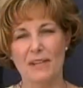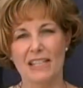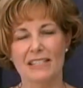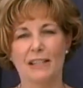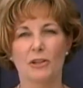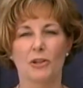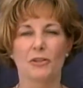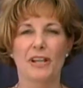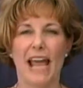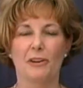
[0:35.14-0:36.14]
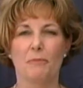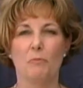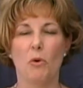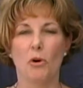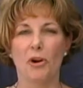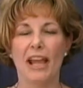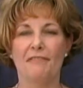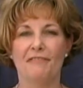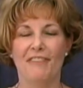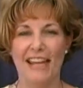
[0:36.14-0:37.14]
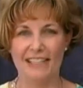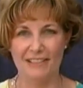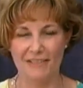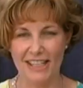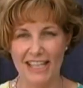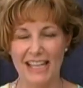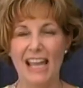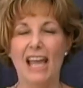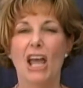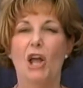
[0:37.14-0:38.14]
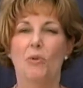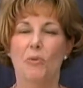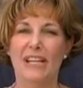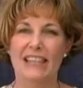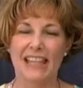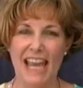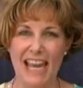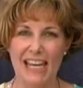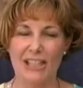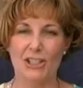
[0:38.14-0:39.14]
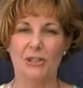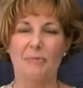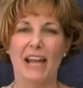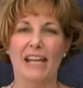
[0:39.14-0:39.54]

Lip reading: is to learn how to more effectively relate to my